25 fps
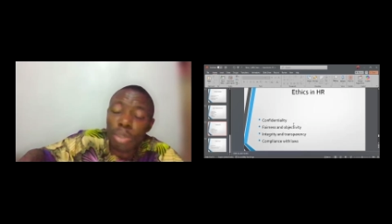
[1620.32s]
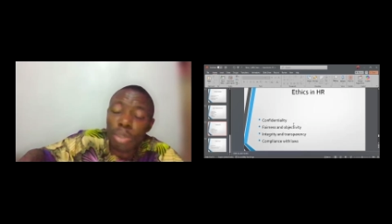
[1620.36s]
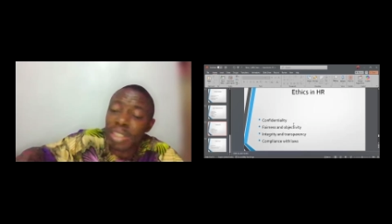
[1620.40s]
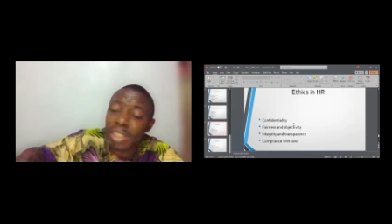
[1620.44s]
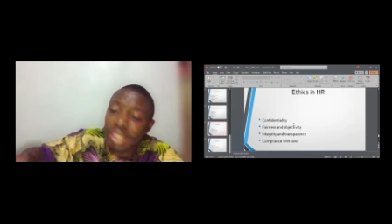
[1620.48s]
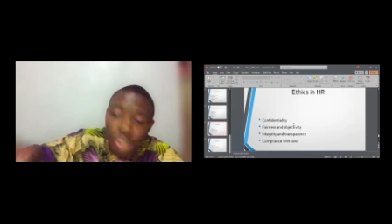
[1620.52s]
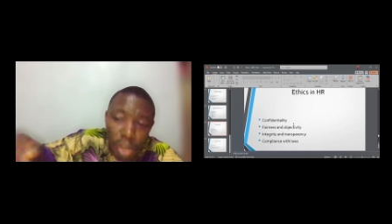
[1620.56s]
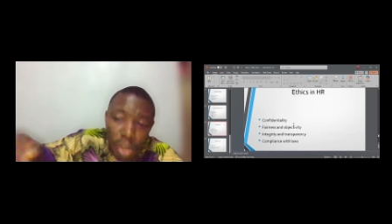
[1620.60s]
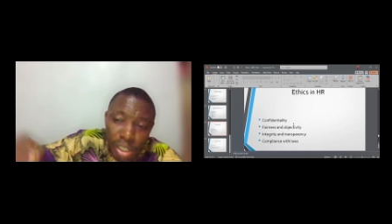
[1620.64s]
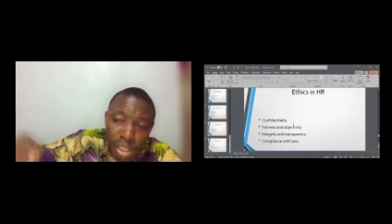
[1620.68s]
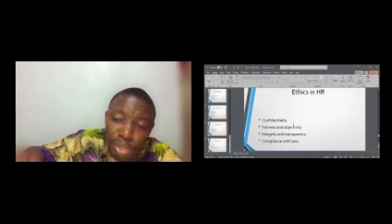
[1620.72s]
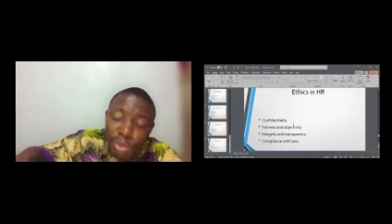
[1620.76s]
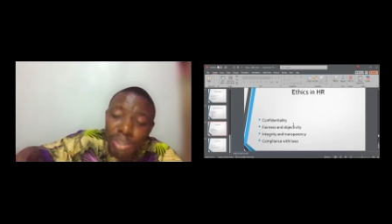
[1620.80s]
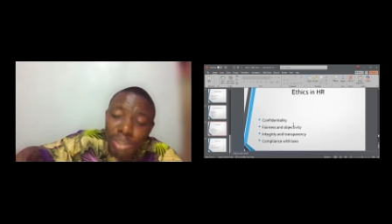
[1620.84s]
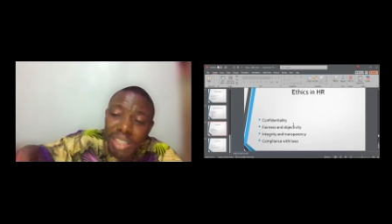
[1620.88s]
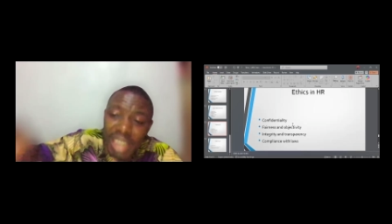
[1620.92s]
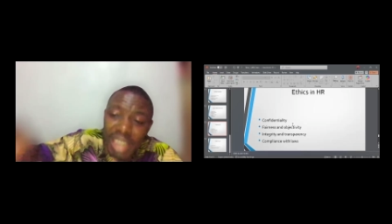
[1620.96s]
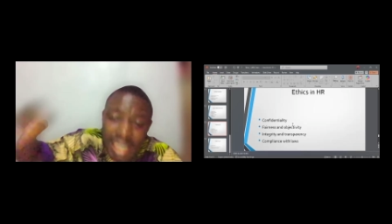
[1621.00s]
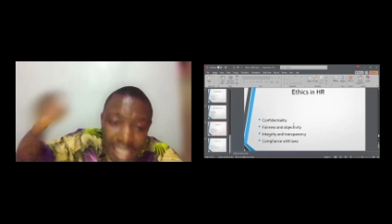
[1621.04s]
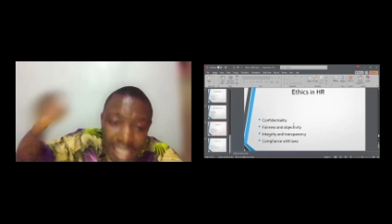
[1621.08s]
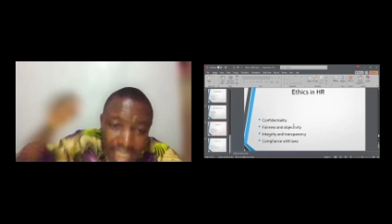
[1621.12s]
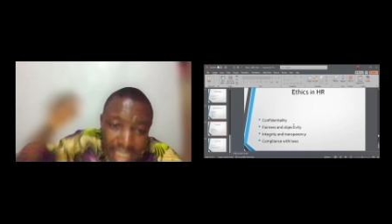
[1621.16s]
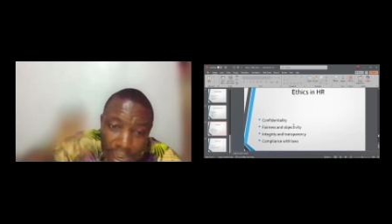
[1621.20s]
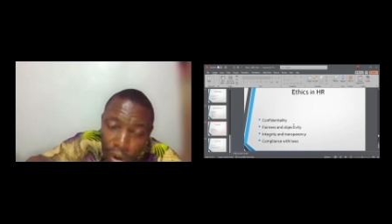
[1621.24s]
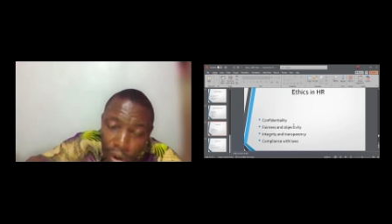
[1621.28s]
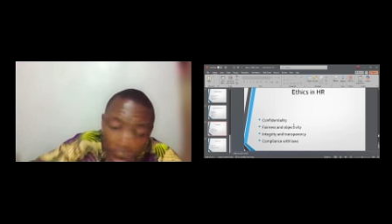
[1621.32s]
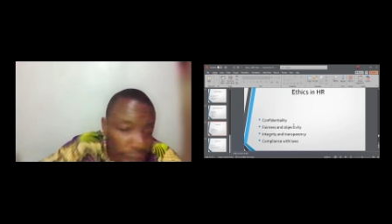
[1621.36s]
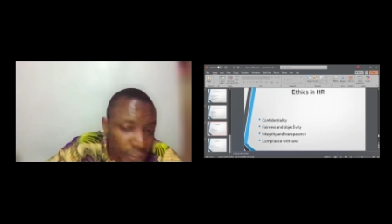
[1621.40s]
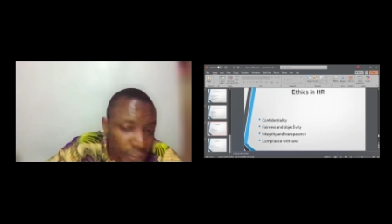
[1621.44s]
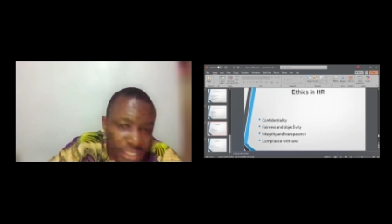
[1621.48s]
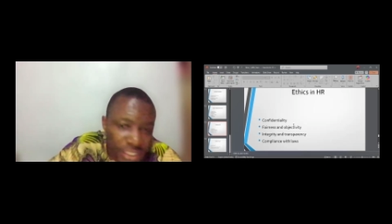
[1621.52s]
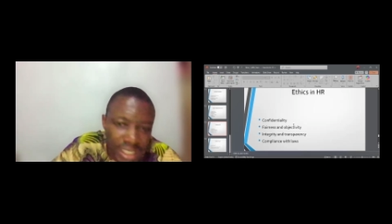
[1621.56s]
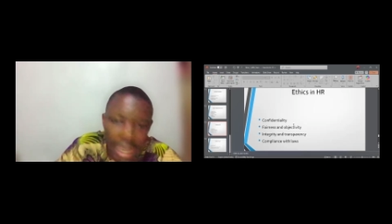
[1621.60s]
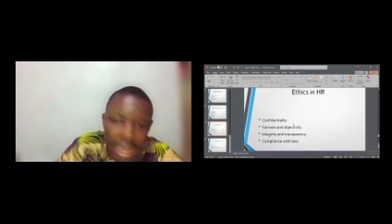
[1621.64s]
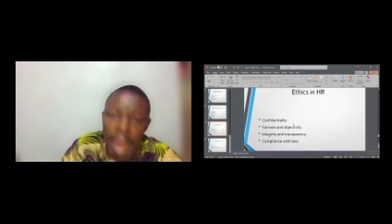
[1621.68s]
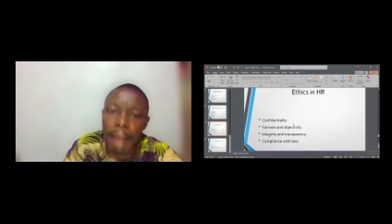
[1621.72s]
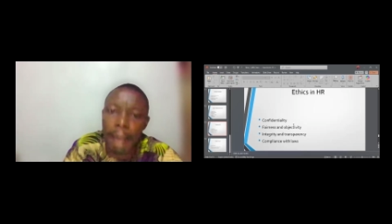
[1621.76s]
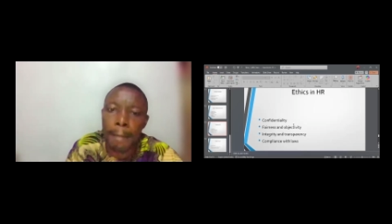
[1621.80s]
to discuss with the HR
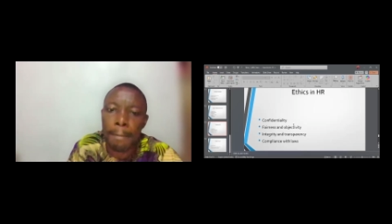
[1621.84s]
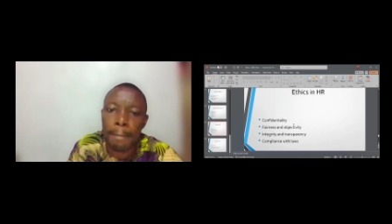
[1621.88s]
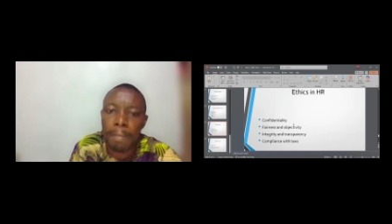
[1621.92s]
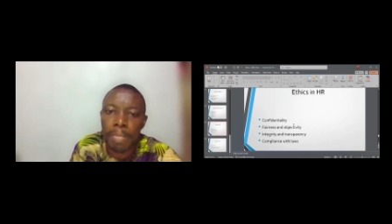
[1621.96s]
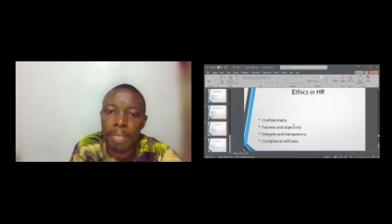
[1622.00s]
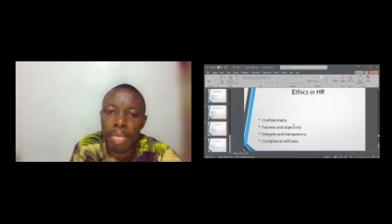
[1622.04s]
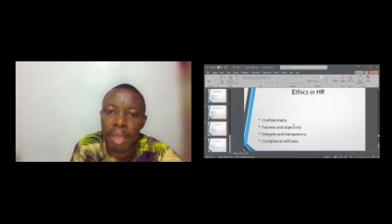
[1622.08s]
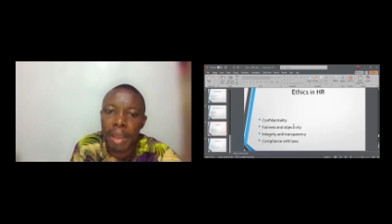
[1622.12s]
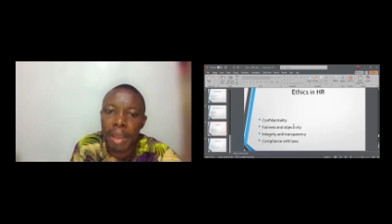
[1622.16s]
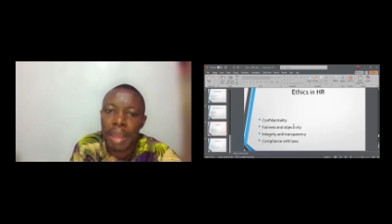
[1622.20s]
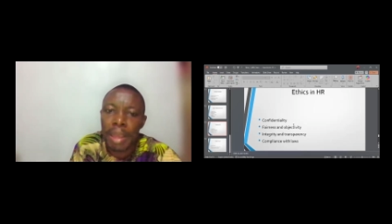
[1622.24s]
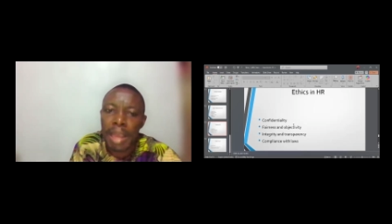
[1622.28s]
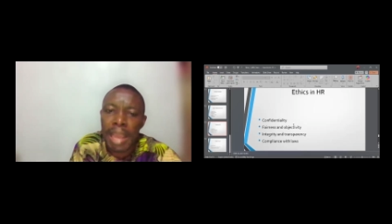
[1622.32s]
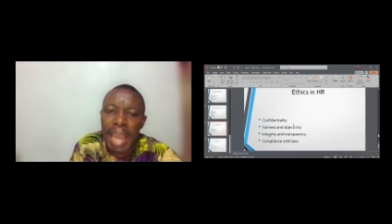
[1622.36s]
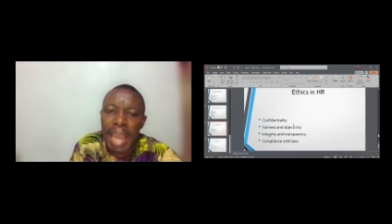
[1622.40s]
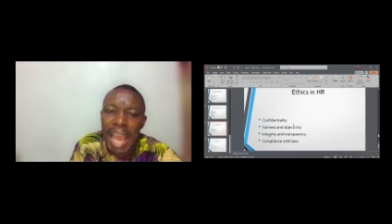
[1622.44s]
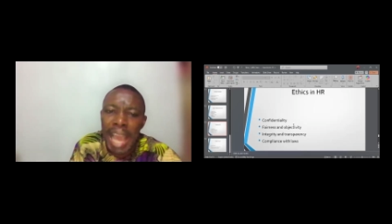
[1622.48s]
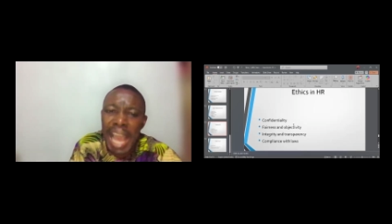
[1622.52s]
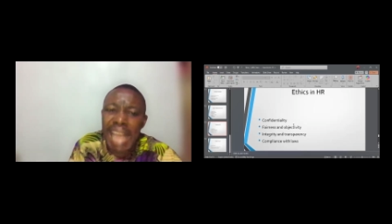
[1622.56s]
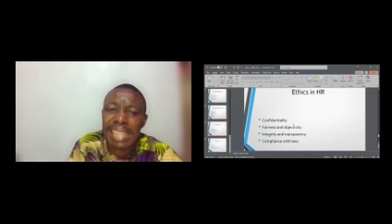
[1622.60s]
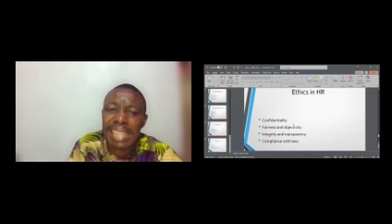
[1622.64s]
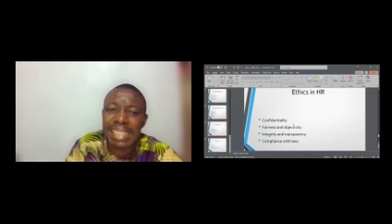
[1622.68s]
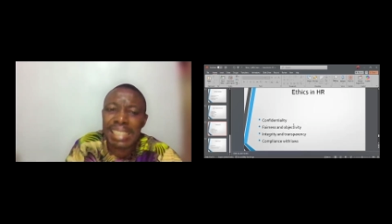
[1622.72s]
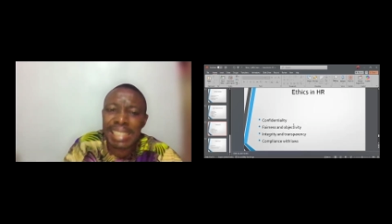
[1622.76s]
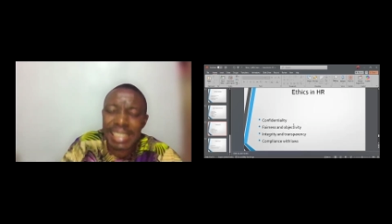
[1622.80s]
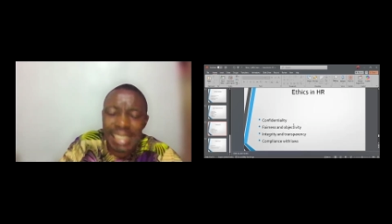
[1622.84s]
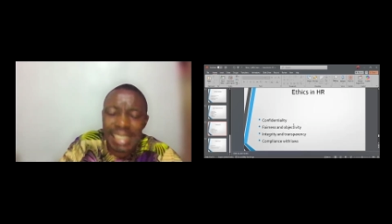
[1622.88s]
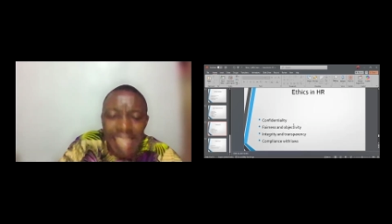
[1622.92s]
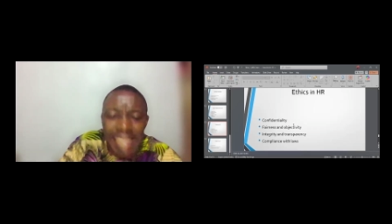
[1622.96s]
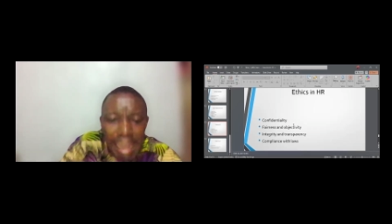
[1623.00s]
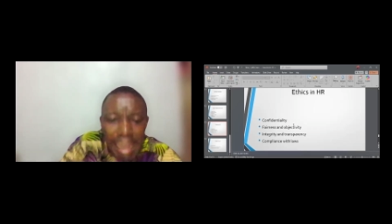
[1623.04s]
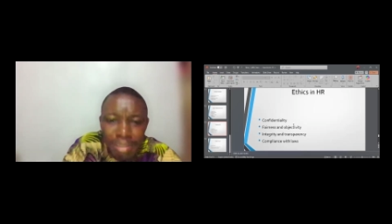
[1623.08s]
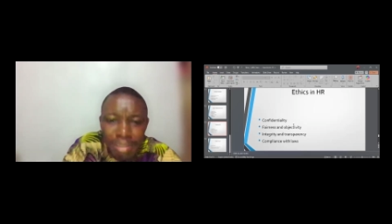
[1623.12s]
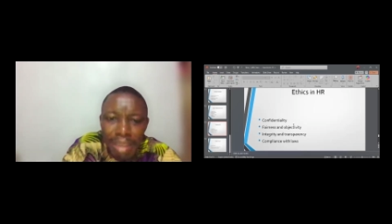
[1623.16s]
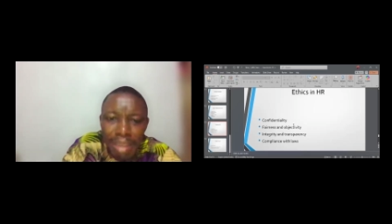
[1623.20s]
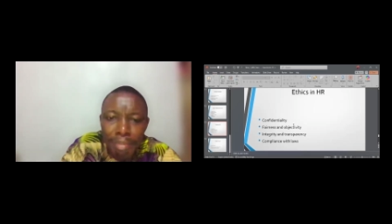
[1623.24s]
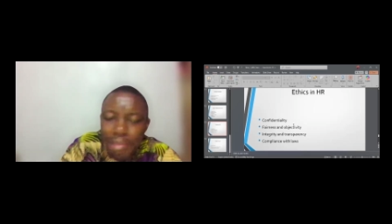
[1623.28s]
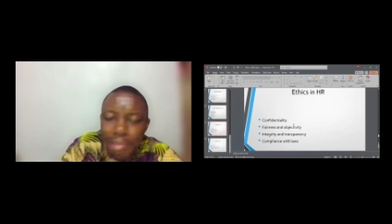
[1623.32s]
officer,
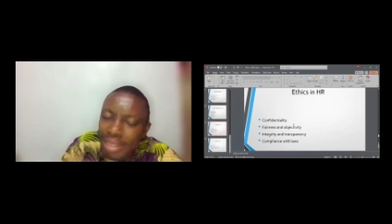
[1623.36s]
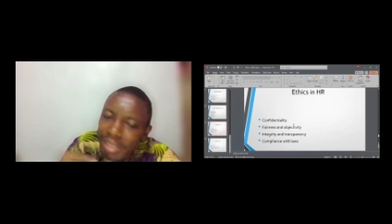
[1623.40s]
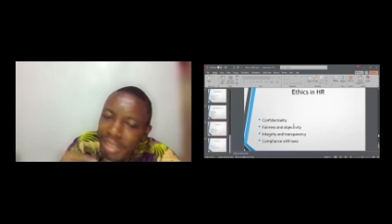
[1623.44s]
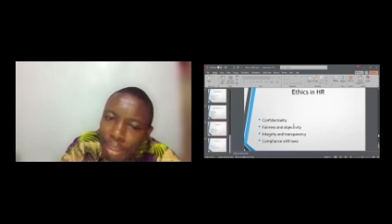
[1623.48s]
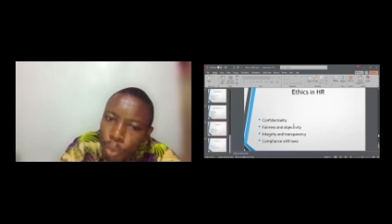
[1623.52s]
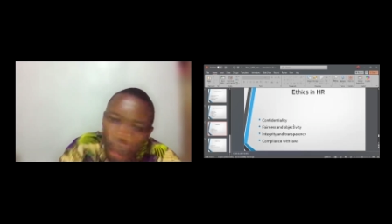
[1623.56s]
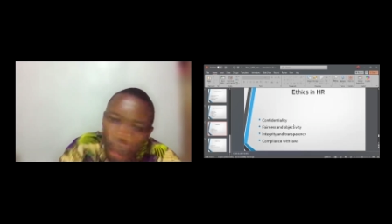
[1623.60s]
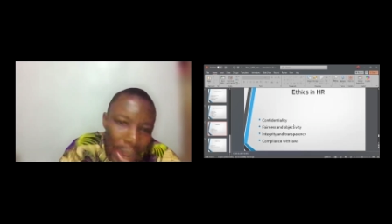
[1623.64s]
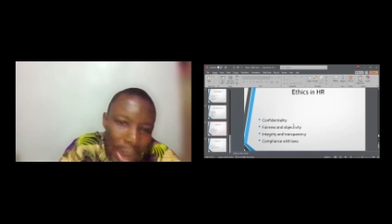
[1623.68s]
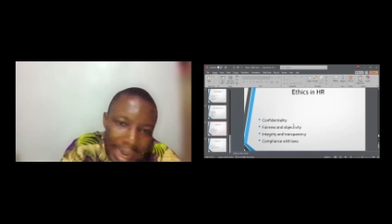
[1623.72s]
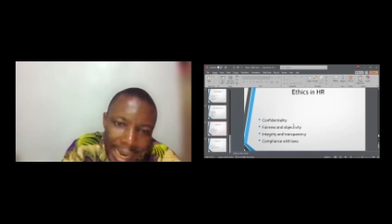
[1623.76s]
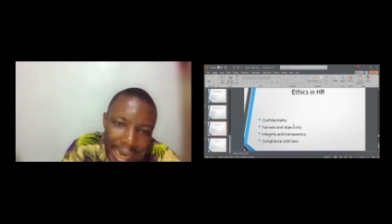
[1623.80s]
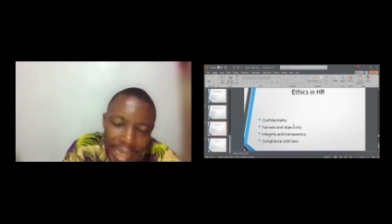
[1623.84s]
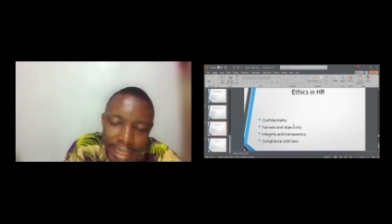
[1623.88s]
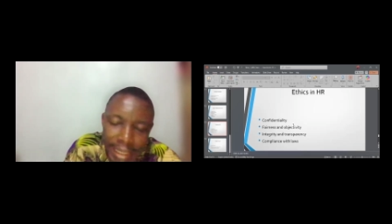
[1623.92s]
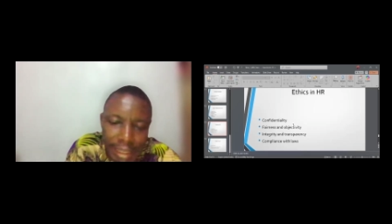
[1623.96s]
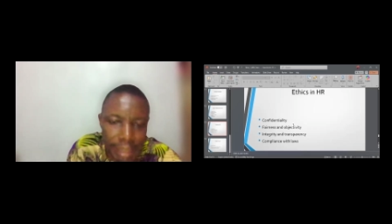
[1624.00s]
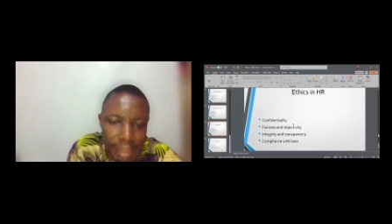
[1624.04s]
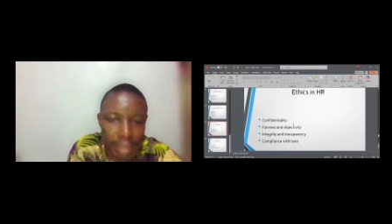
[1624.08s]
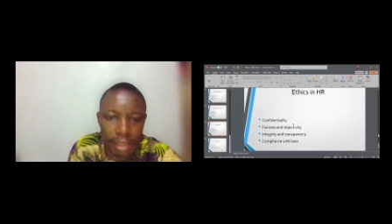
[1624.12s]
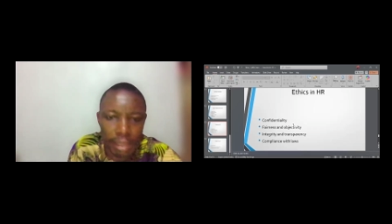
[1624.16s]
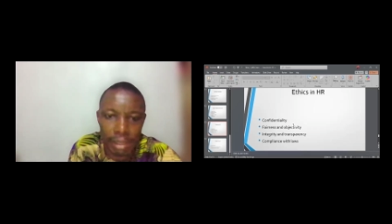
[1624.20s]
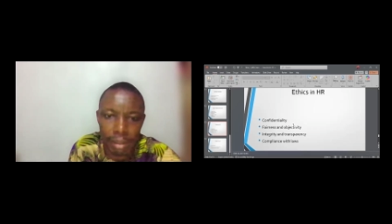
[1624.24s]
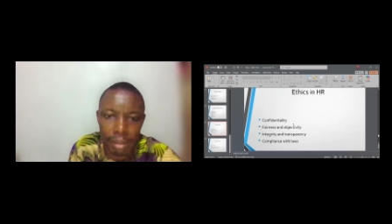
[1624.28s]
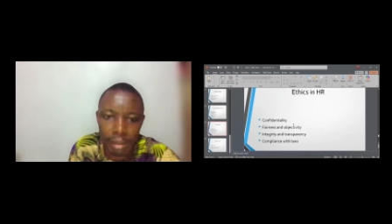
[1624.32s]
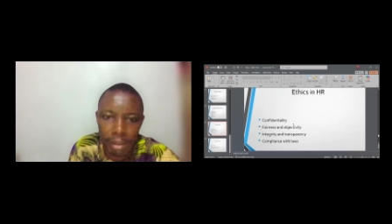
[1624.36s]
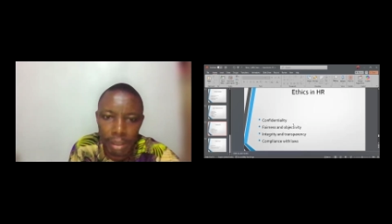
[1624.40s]
except the meeting warrants it.